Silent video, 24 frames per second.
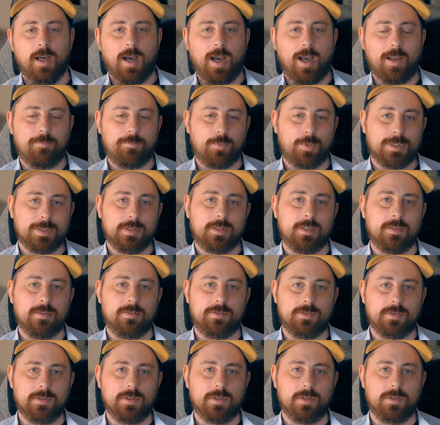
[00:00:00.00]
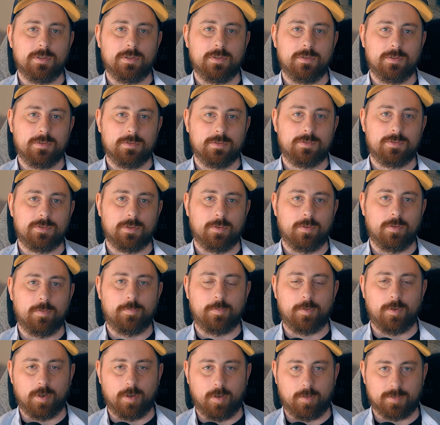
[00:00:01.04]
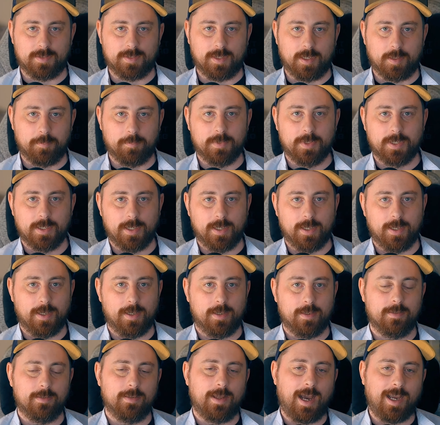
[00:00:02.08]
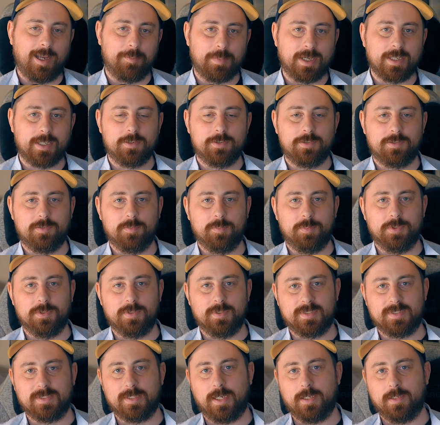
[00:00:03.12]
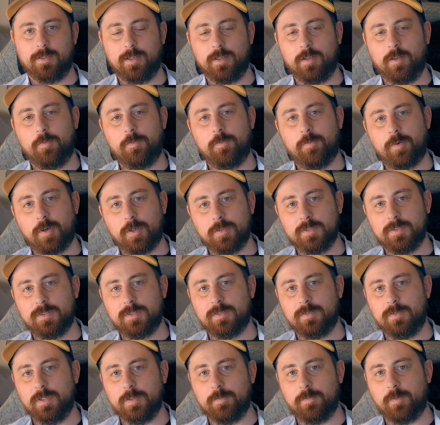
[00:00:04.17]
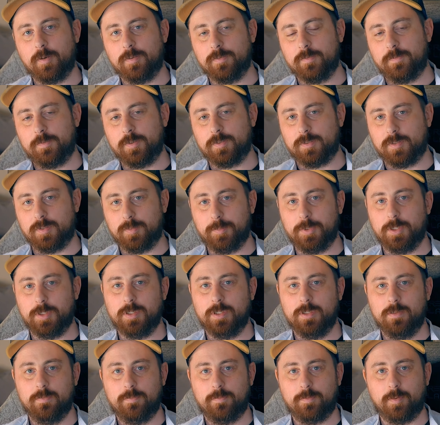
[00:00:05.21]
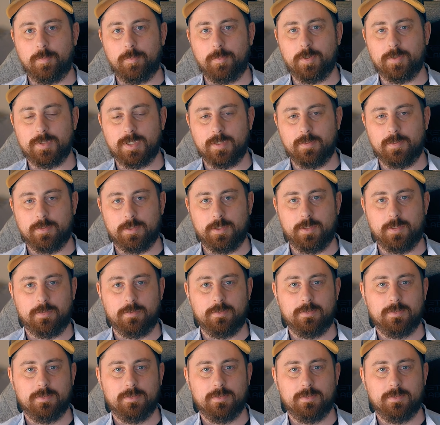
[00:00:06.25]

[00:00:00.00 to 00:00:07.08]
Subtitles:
I've wanted to go solo for a long time, and I managed to put aside enough funds to live comfortably for more than a year.